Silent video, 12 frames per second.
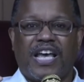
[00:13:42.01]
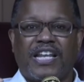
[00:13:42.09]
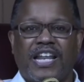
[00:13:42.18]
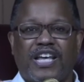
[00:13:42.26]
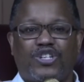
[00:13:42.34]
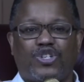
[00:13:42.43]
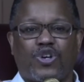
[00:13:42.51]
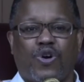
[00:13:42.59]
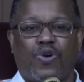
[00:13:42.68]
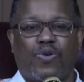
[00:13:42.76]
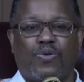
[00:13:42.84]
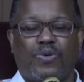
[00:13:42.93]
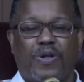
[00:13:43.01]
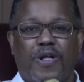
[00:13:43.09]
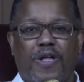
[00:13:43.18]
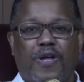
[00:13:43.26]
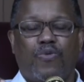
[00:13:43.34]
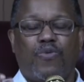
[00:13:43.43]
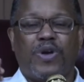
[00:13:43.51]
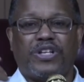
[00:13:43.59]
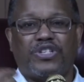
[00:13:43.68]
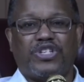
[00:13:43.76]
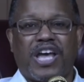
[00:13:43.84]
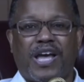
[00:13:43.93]
and they showed
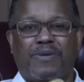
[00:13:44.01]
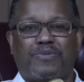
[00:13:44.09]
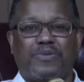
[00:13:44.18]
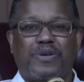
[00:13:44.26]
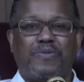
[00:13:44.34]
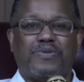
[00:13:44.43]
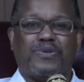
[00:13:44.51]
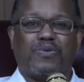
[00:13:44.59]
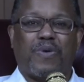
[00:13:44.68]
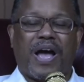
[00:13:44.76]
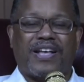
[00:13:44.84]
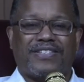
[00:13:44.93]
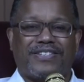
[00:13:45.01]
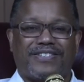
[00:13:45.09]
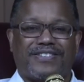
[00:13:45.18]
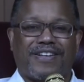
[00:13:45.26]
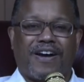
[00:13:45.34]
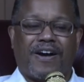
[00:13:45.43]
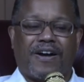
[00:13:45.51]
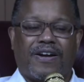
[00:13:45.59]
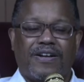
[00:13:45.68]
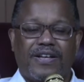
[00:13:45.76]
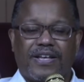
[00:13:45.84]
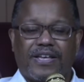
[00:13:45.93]
Rick James when he was a rising star